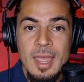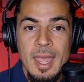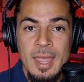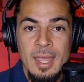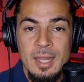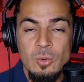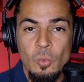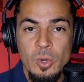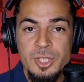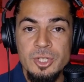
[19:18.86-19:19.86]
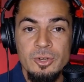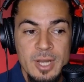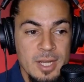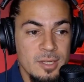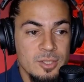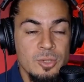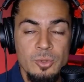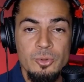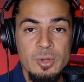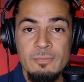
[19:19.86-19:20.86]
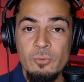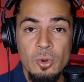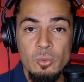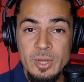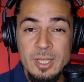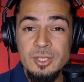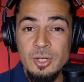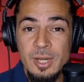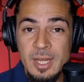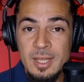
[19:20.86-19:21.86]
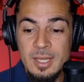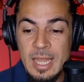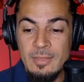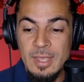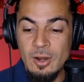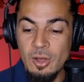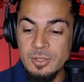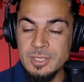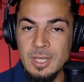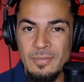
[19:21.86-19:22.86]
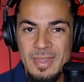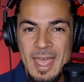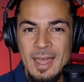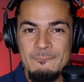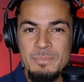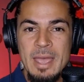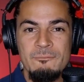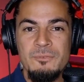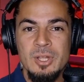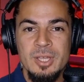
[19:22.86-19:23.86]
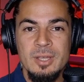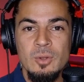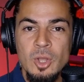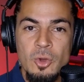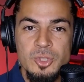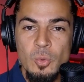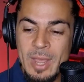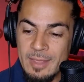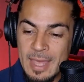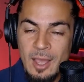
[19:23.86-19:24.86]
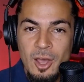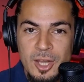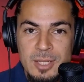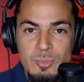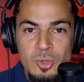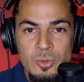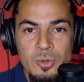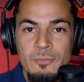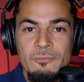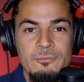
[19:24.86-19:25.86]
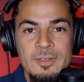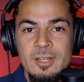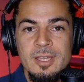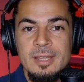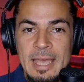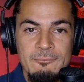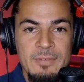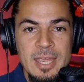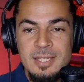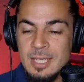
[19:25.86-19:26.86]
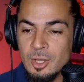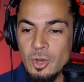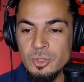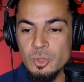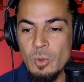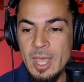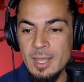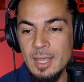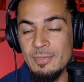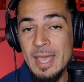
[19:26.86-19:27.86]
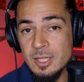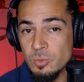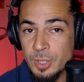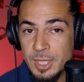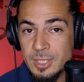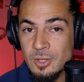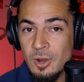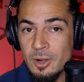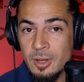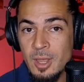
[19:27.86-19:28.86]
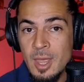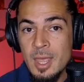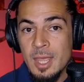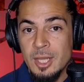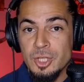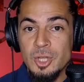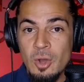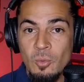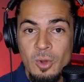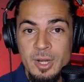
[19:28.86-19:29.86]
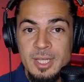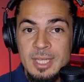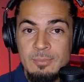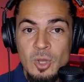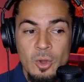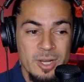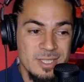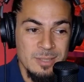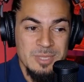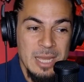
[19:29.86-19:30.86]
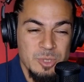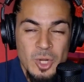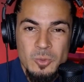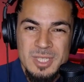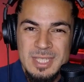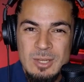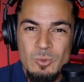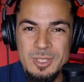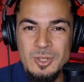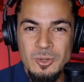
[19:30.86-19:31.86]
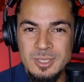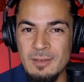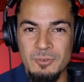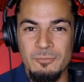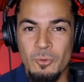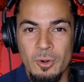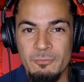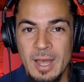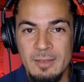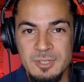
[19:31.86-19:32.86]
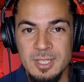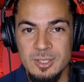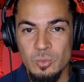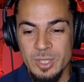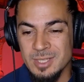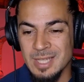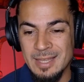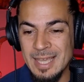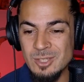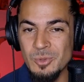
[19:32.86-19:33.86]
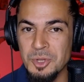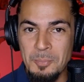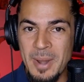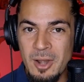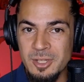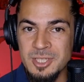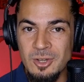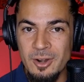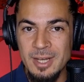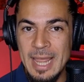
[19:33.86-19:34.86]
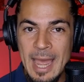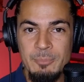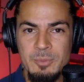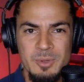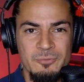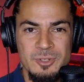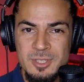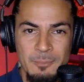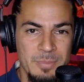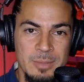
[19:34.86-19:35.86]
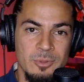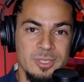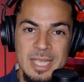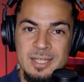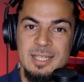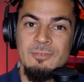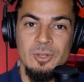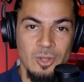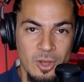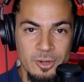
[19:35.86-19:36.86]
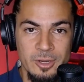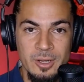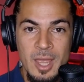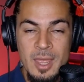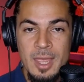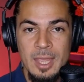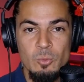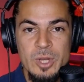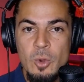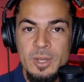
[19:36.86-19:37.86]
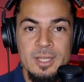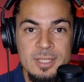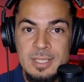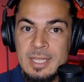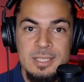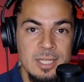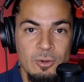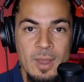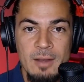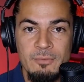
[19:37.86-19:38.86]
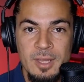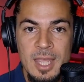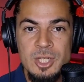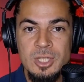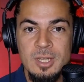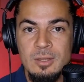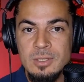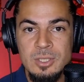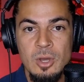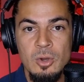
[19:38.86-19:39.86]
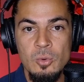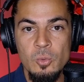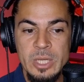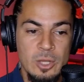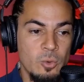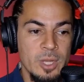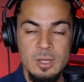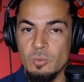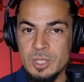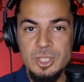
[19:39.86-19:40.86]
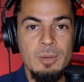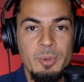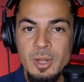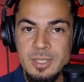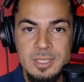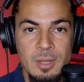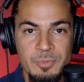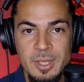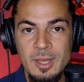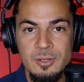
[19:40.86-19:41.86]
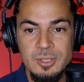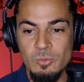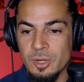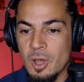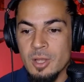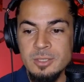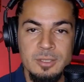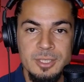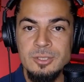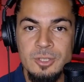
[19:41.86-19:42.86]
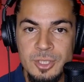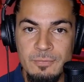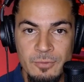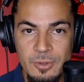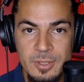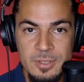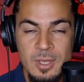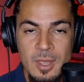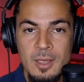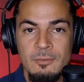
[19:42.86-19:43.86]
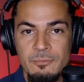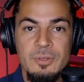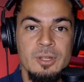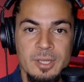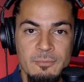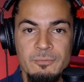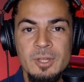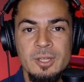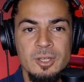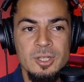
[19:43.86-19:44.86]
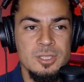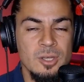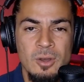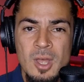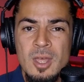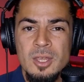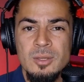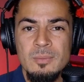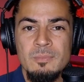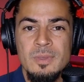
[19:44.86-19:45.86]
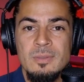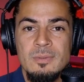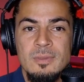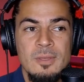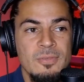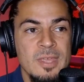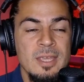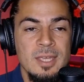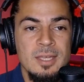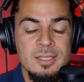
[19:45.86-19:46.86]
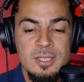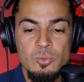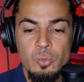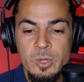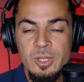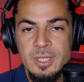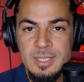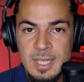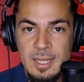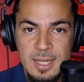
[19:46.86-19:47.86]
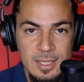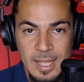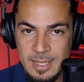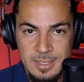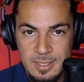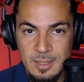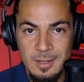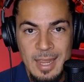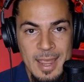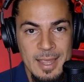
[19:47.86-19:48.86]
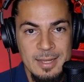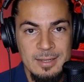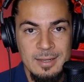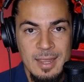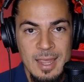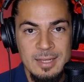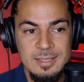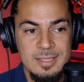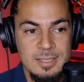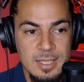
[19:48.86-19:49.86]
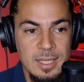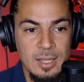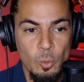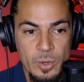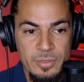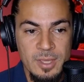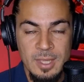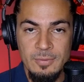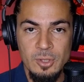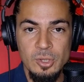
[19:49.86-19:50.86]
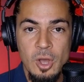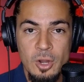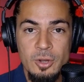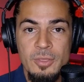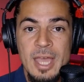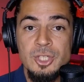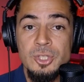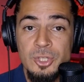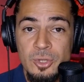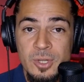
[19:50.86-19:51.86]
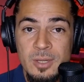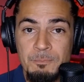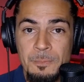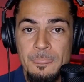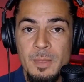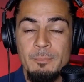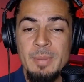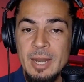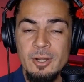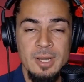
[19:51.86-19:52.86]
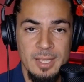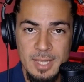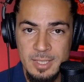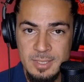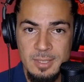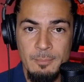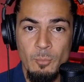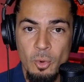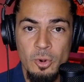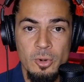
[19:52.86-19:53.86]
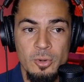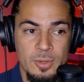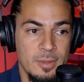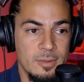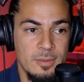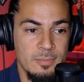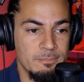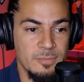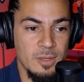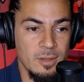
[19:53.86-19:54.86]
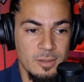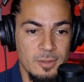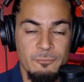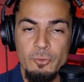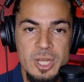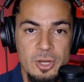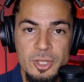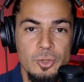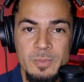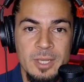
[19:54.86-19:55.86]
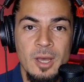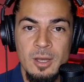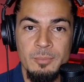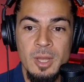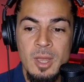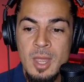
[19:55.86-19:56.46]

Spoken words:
And once you're in it, 2, 3, 4 weeks, you're in it. And then all of a sudden that feeling goes away, that honeymoon feeling, that phase, it goes away. And that's when it gets hard and you don't want to keep going. And sometimes you don't see results after 4, 5, 6 weeks. Like that's when they're barely starting to happen. But for some people, it takes even longer and we don't get this instant gratification. And so we quit and we jump onto something else and we're constantly searching for this feeling of feeling good. So the thing is really digging in like a tick and sticking with it. And the longer that you do it, the better it gets, the more, the freer you become.